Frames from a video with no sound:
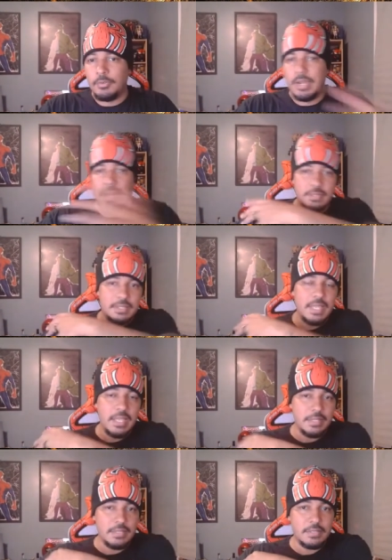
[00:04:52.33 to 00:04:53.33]
Rhaenyra's
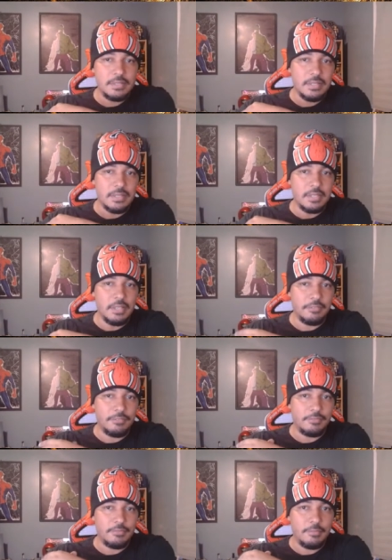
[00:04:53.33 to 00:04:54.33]
kids and
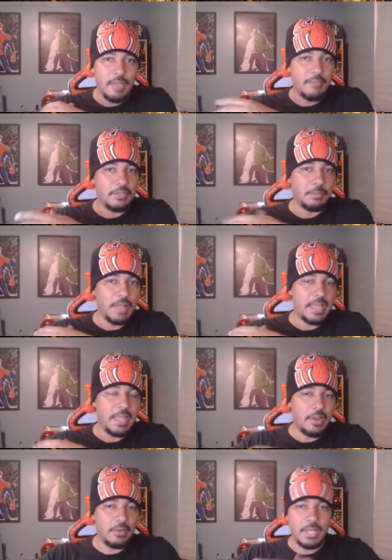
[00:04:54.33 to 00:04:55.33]
stuff having the black
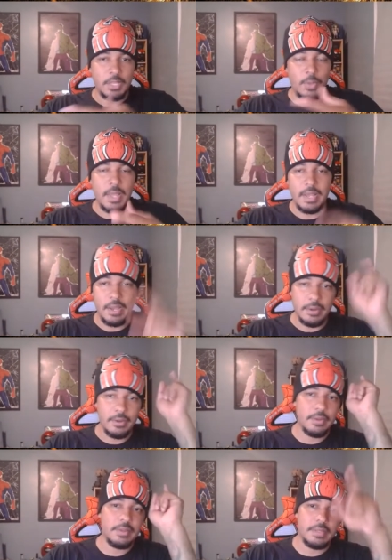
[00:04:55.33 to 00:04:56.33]
hair and not the white hair.
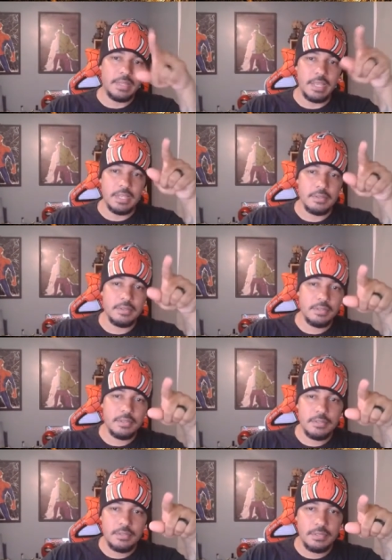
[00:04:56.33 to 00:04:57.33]
Yeah,
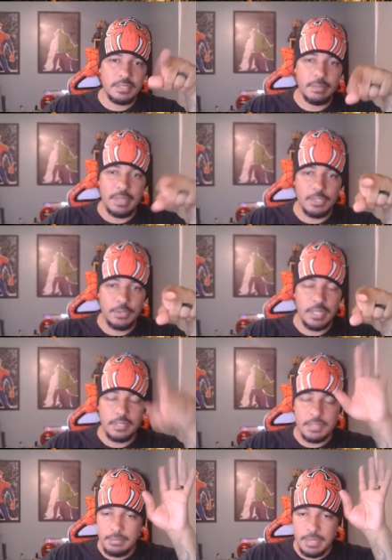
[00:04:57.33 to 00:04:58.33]
them ain't your
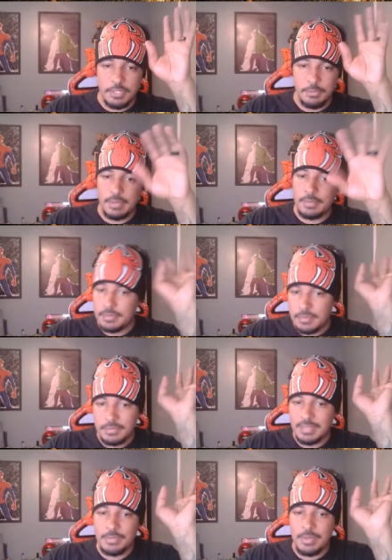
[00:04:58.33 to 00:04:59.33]
kids. Them ain't your babies.
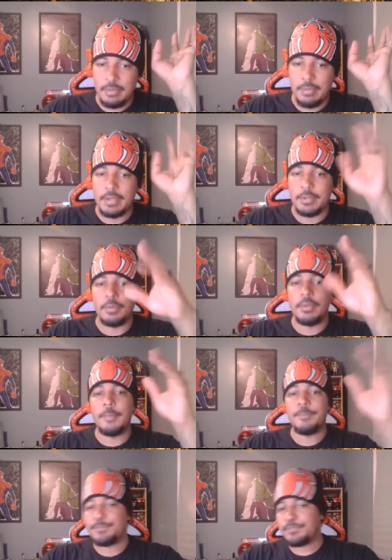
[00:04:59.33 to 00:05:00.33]
That's why everybody knew.
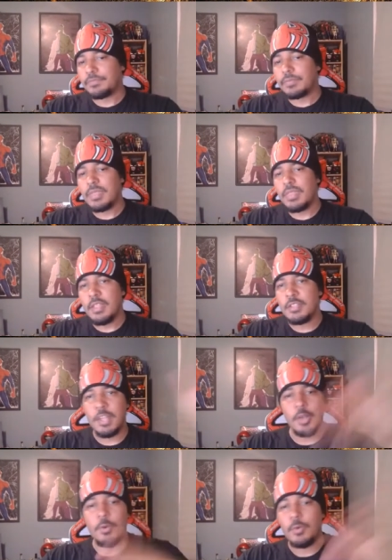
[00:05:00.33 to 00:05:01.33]

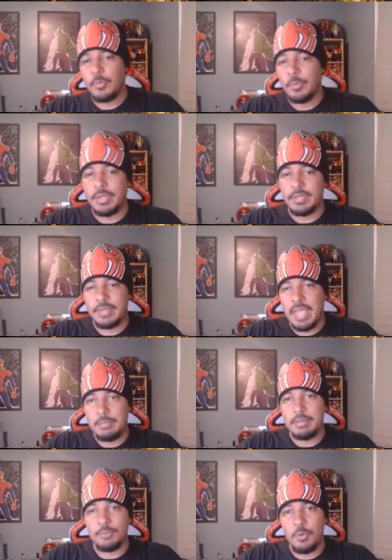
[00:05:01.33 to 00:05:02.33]
So, with
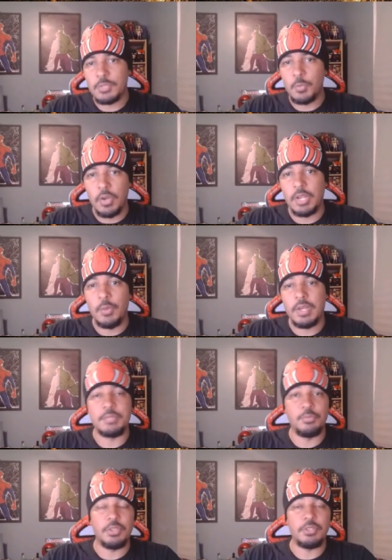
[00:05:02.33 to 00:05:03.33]
Aemond, of course, wanting what
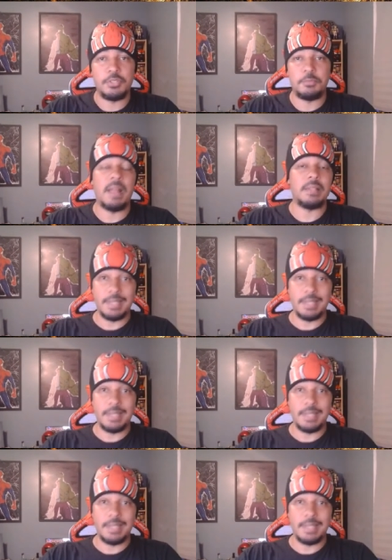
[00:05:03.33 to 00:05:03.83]
his brother is about to